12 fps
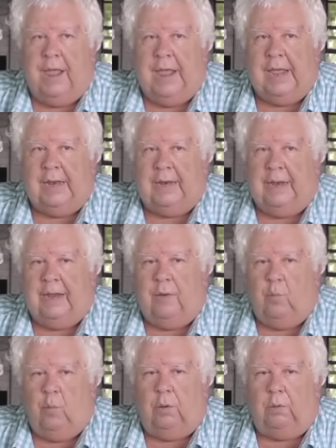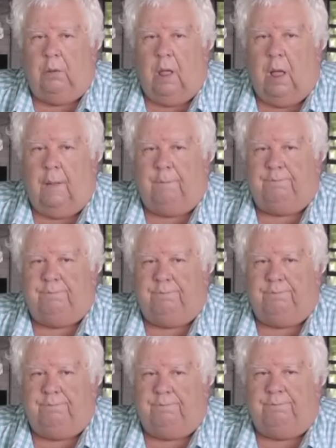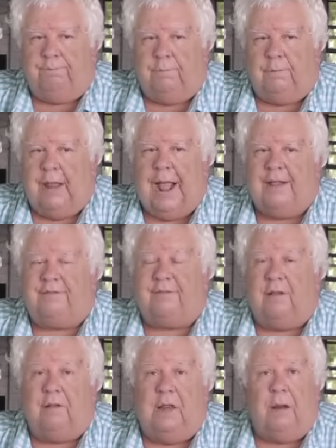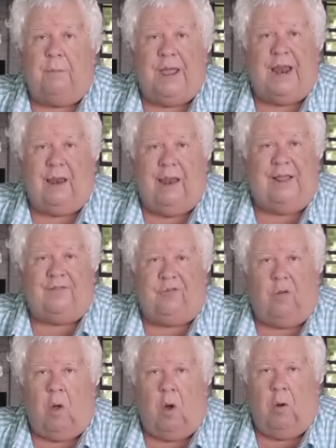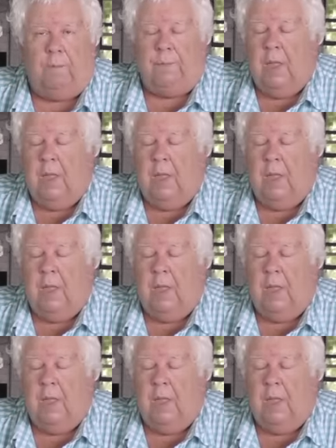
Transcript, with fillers: And it will last a little bit less long,